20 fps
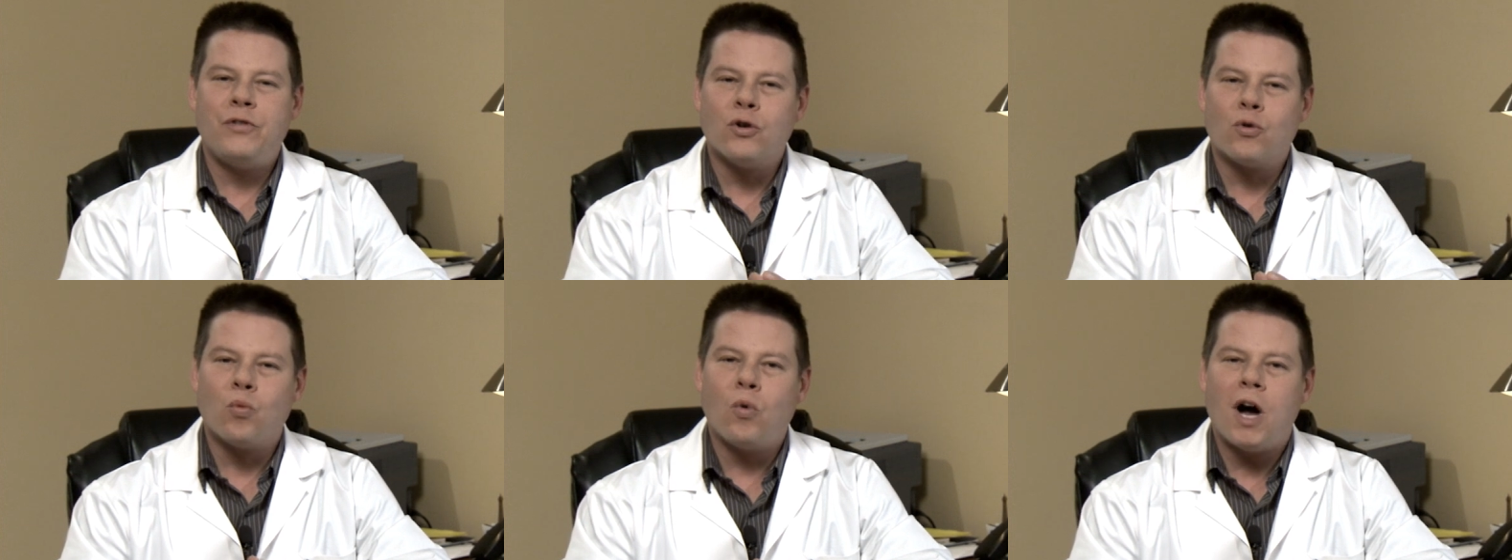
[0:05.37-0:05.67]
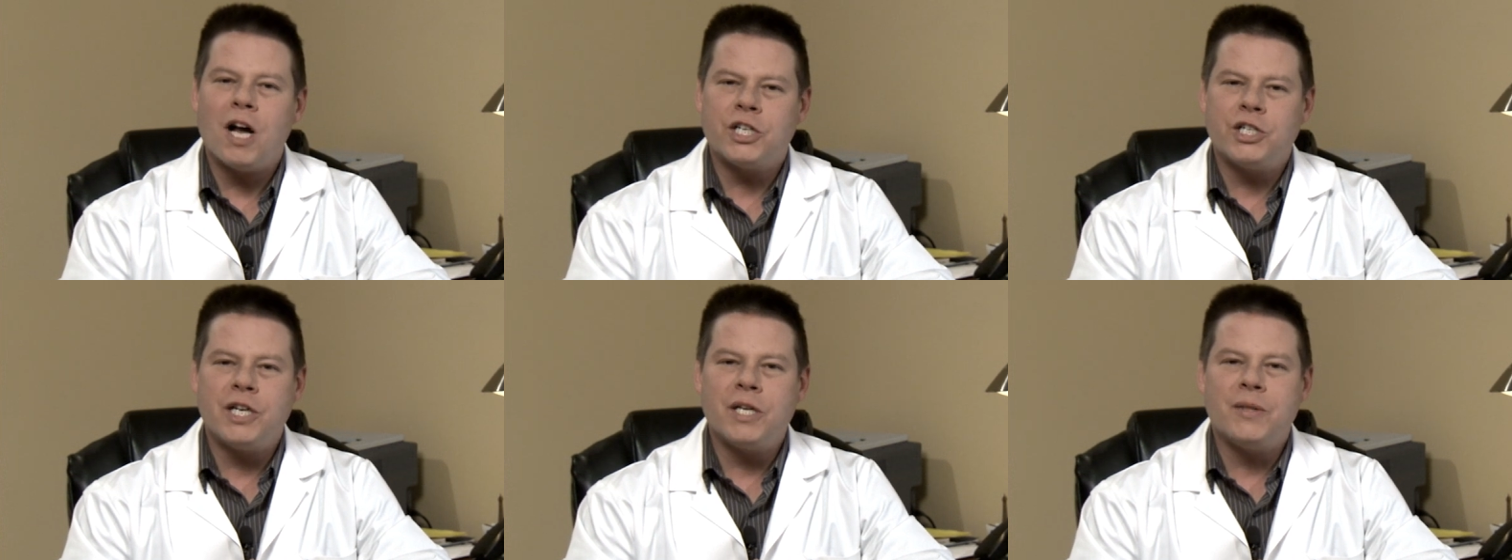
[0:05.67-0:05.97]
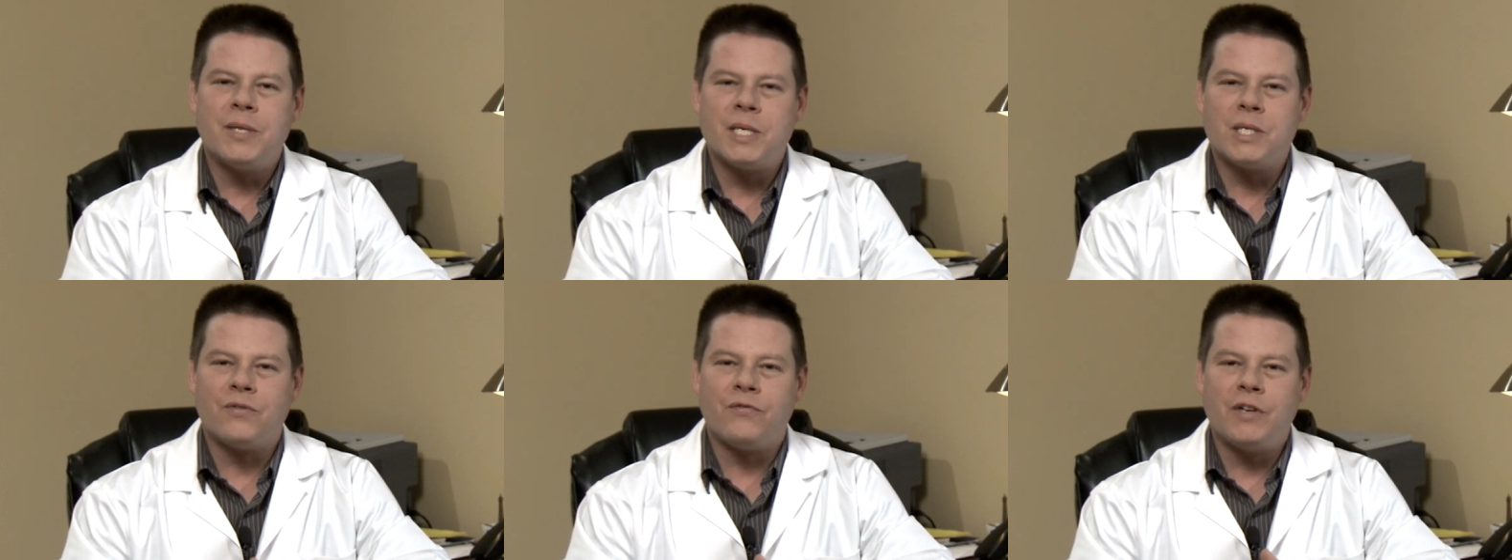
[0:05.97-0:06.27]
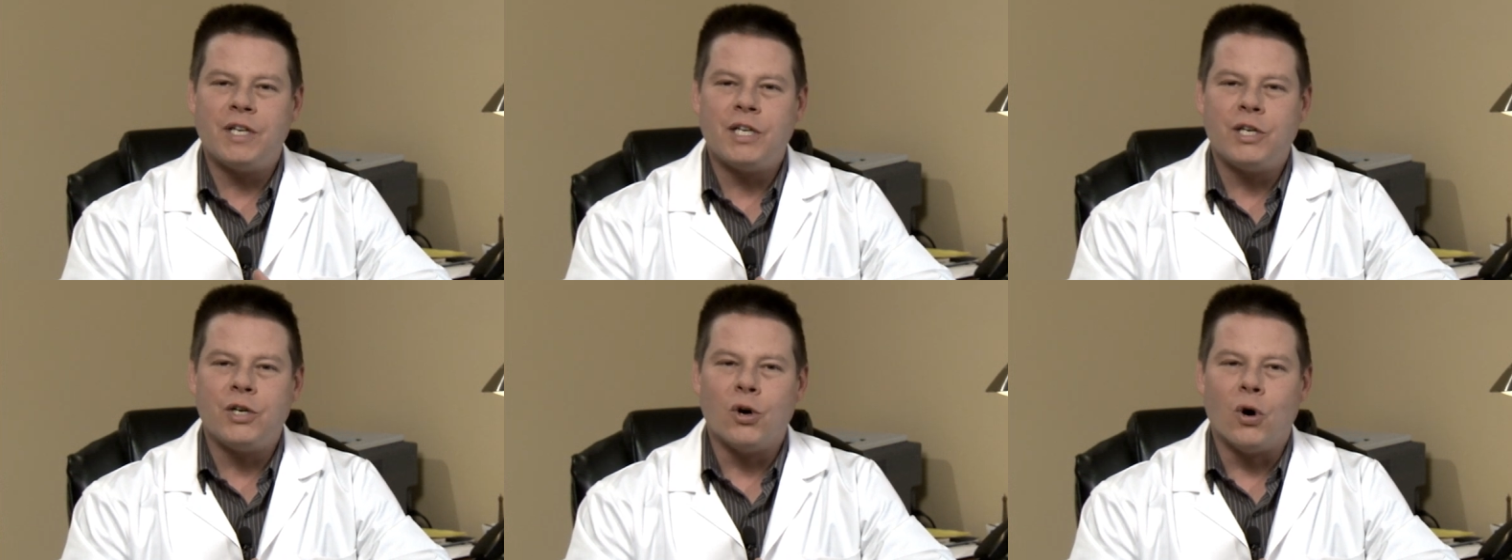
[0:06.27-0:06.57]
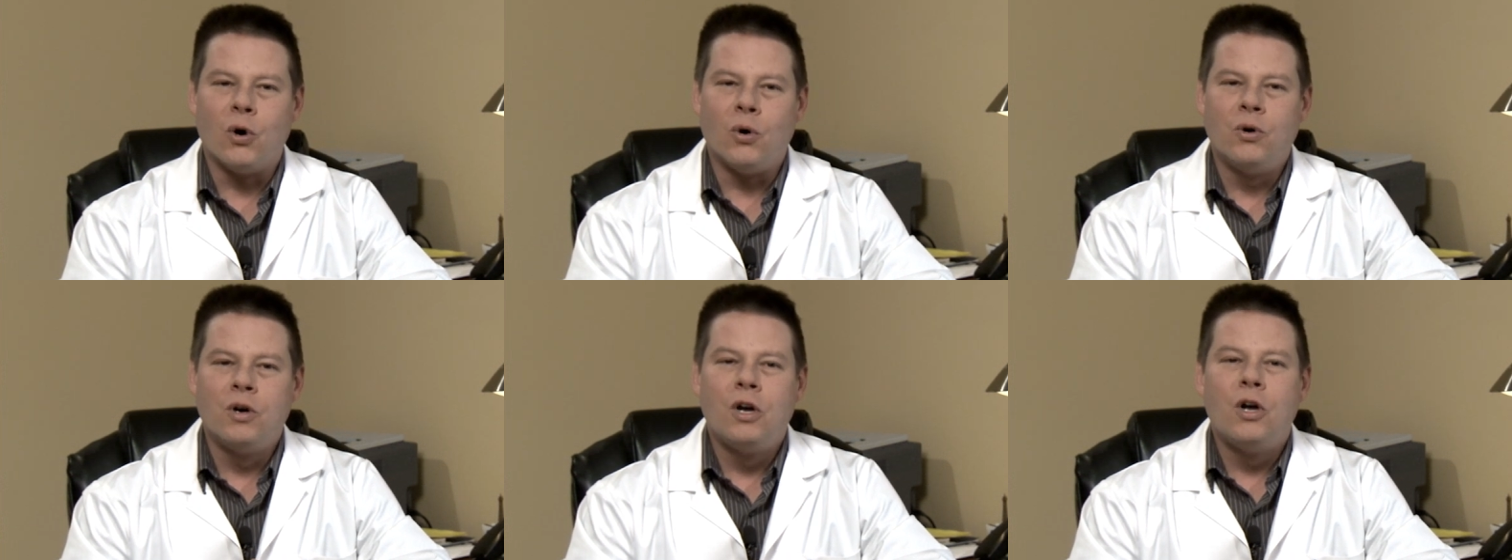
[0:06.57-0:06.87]
you're watching this
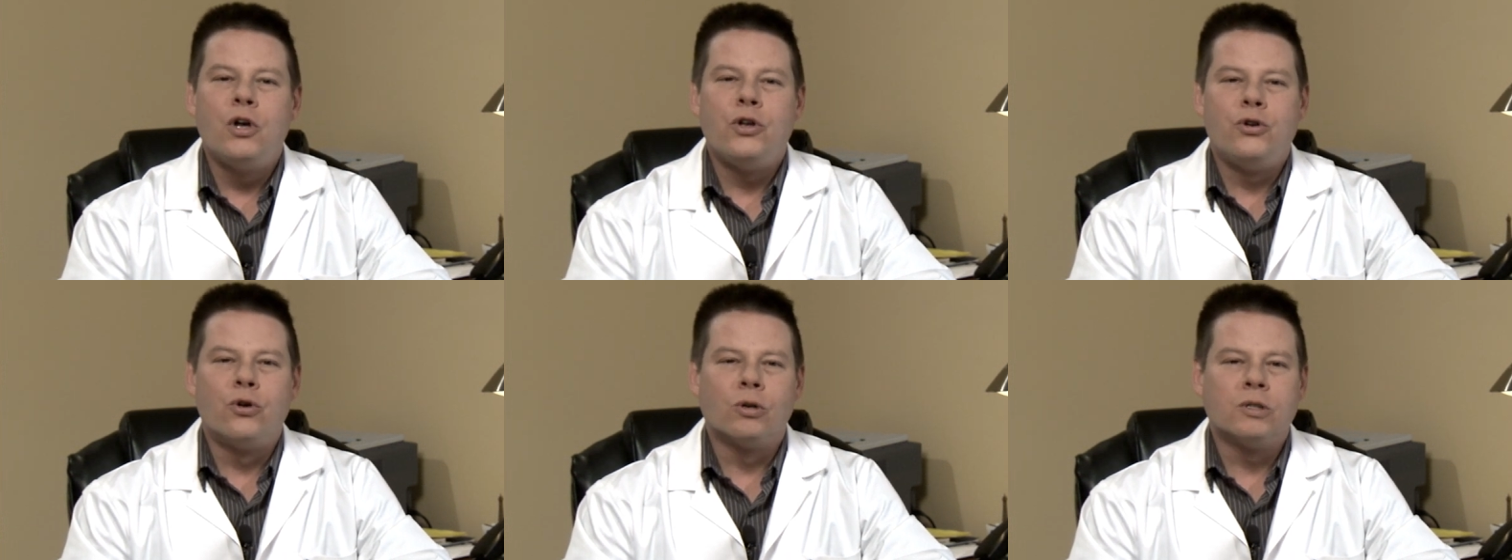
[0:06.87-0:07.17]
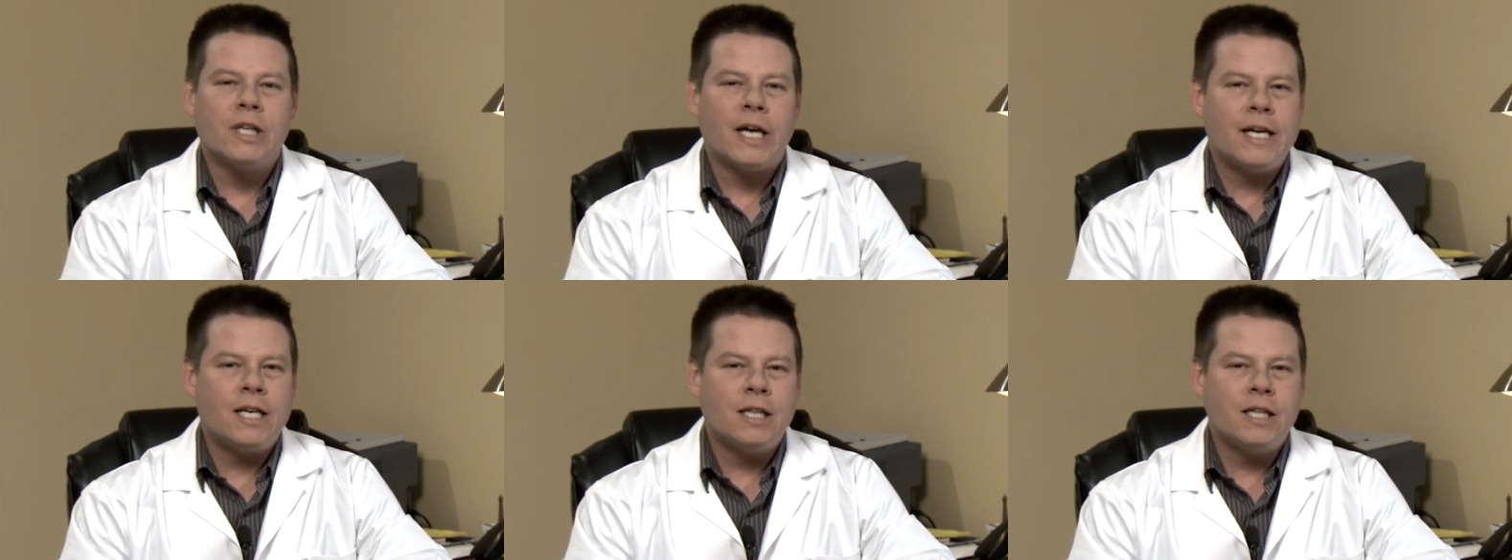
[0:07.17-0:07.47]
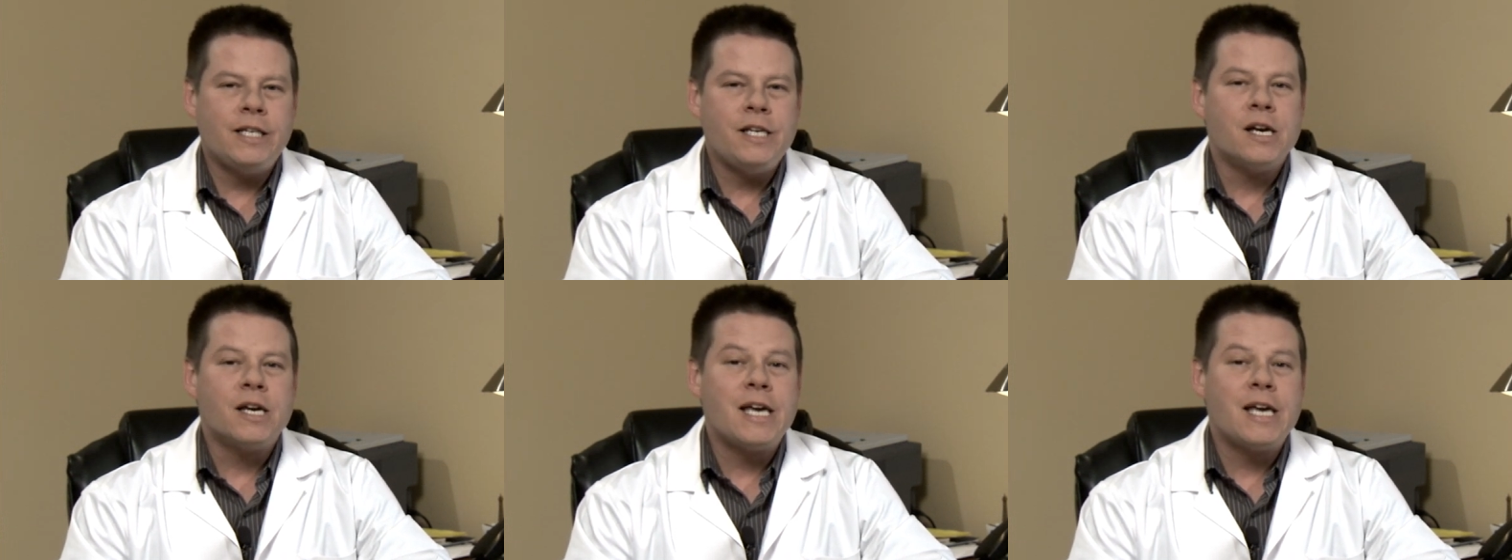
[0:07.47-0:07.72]
video, you're likely